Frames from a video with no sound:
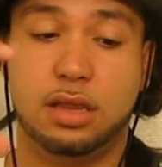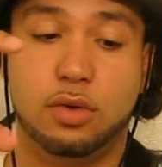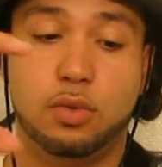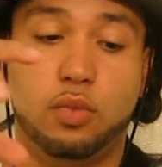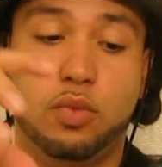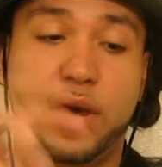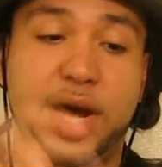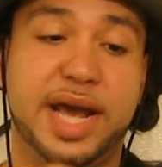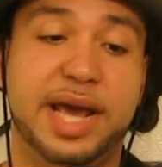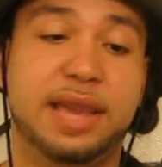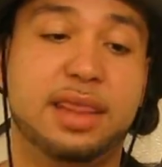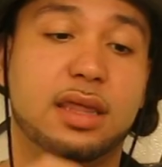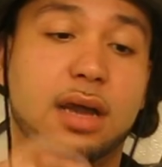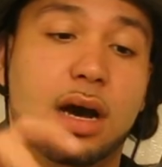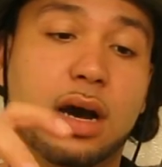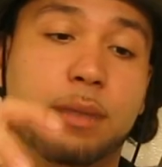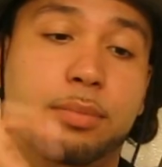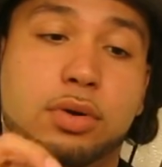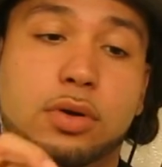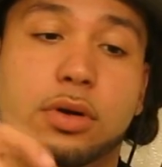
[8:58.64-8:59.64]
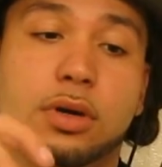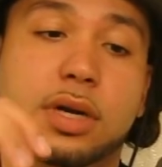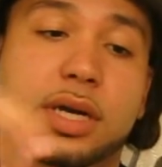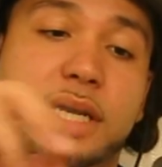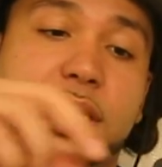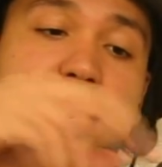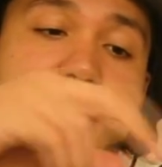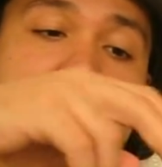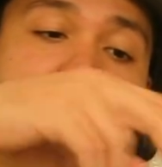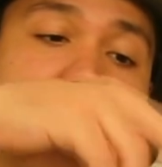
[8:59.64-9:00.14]
the way the upper
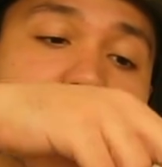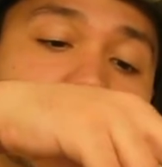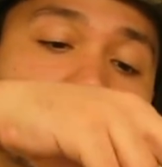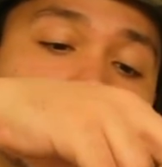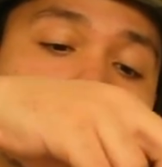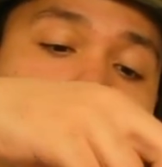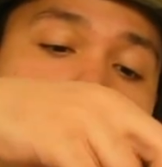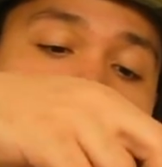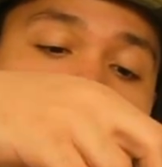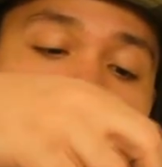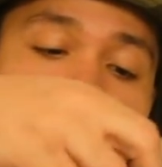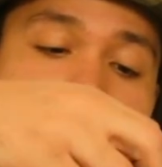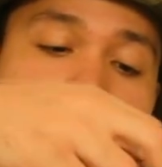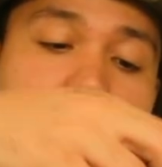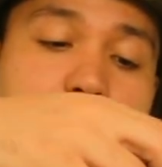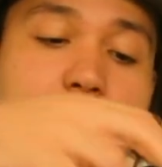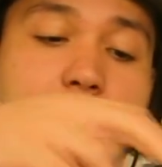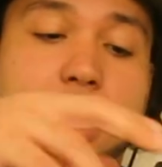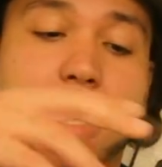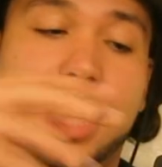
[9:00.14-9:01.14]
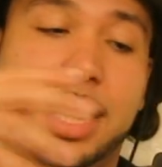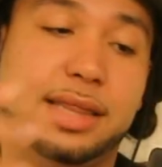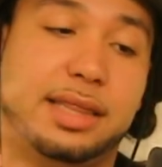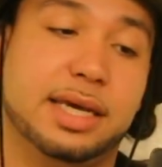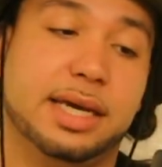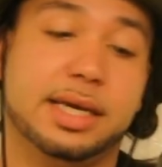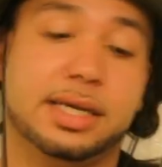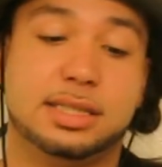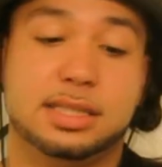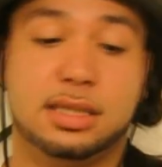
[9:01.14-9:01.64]
is constructed. I
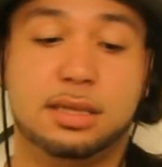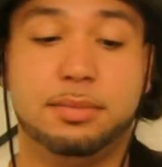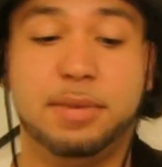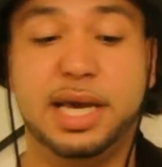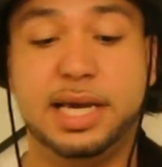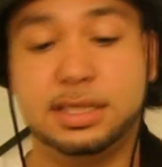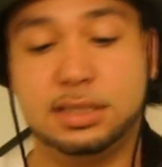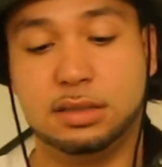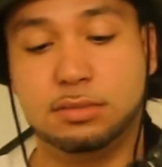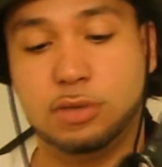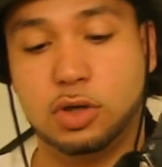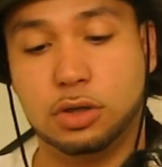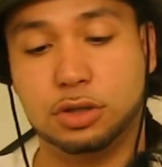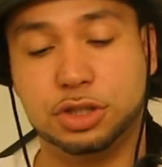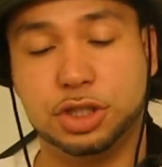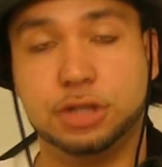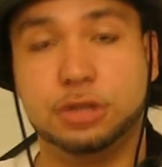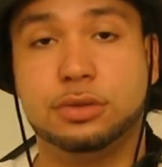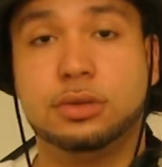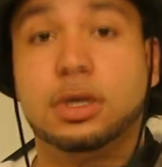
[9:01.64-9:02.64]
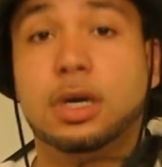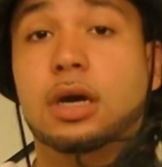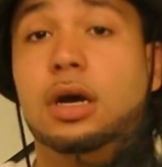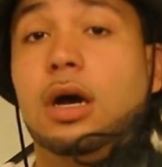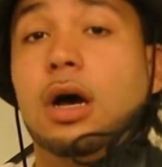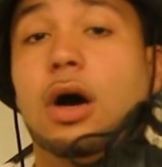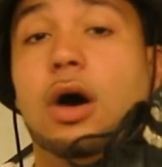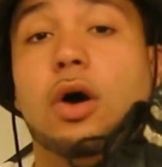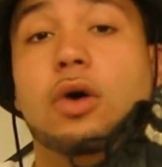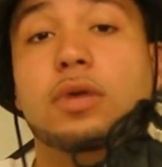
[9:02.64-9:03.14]
think it's an amazing ball shoe.
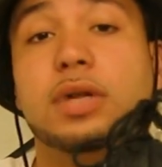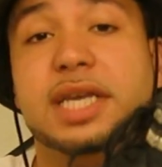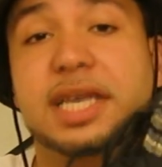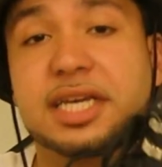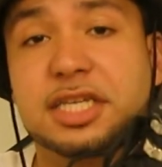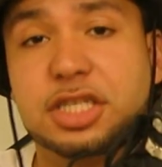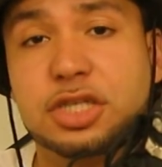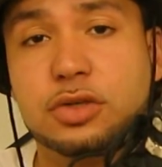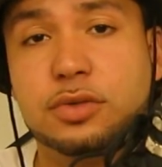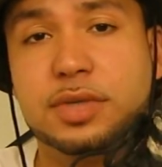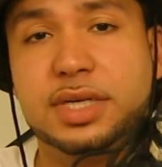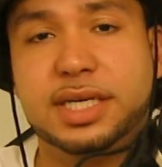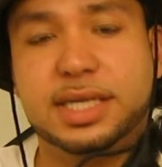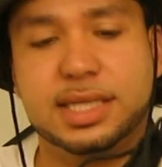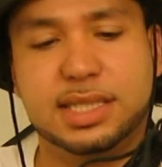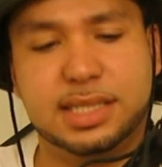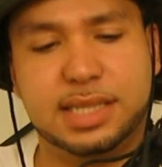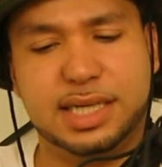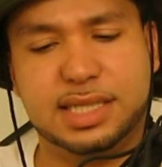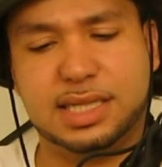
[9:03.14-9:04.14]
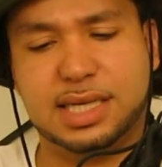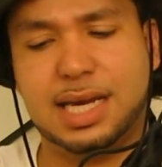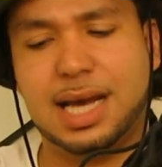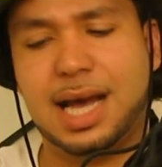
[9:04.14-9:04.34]
Only issue is it's